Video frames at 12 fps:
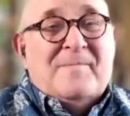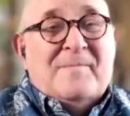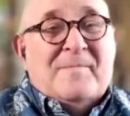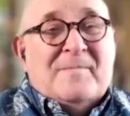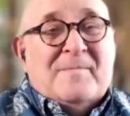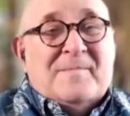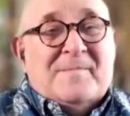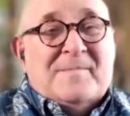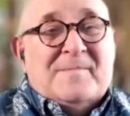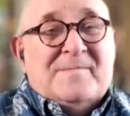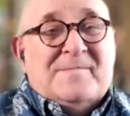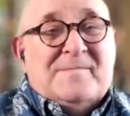
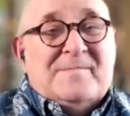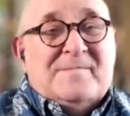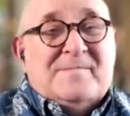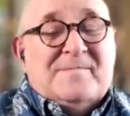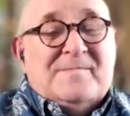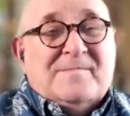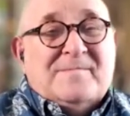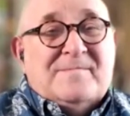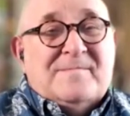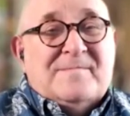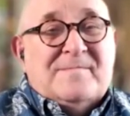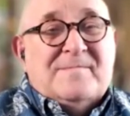
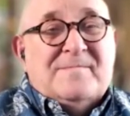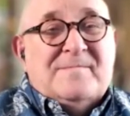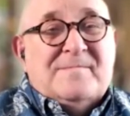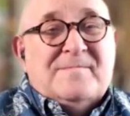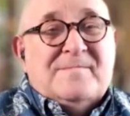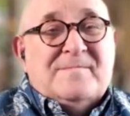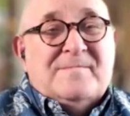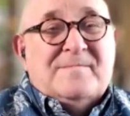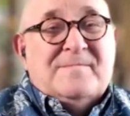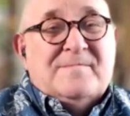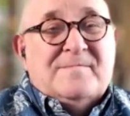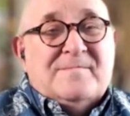
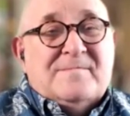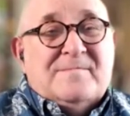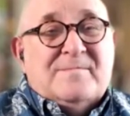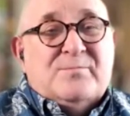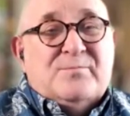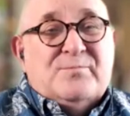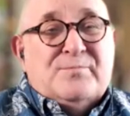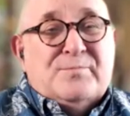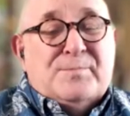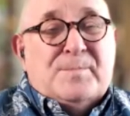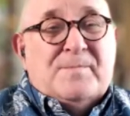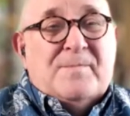
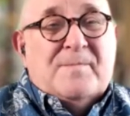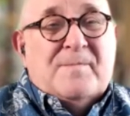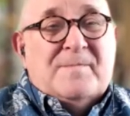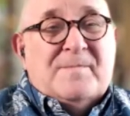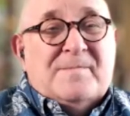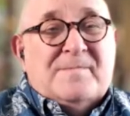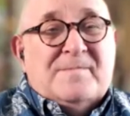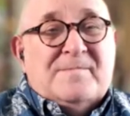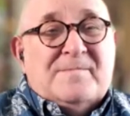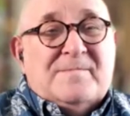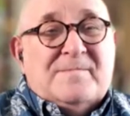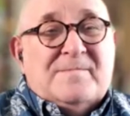
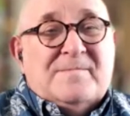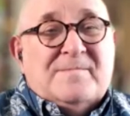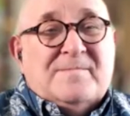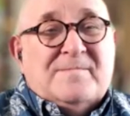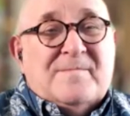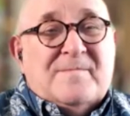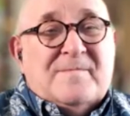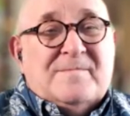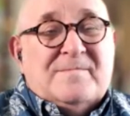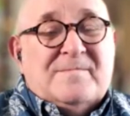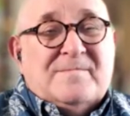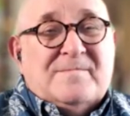
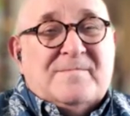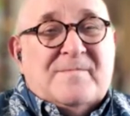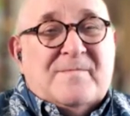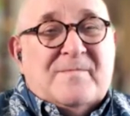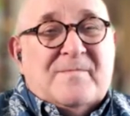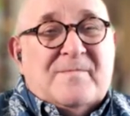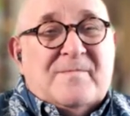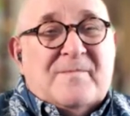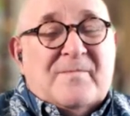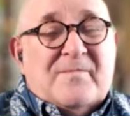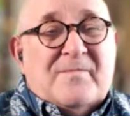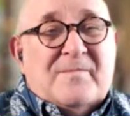
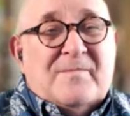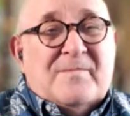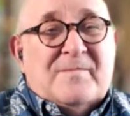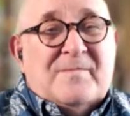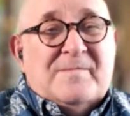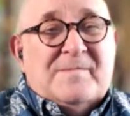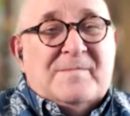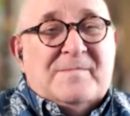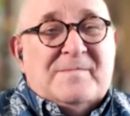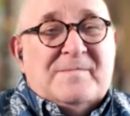The person shown says nothing.